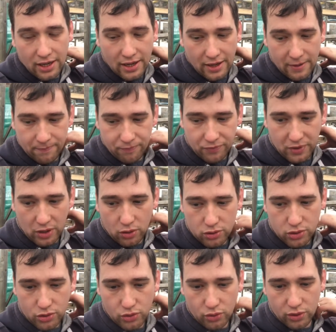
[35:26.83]
Um, I'll
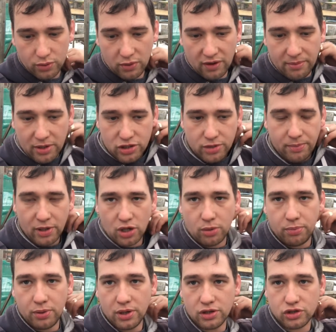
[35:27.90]
also show you what I managed to pick
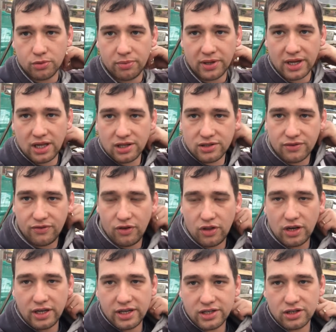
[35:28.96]
up, something else for
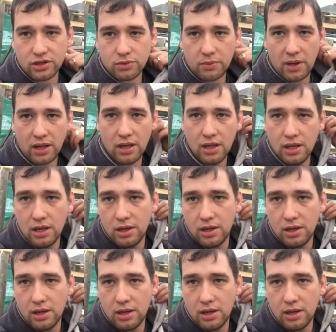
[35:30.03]
the leeks as well.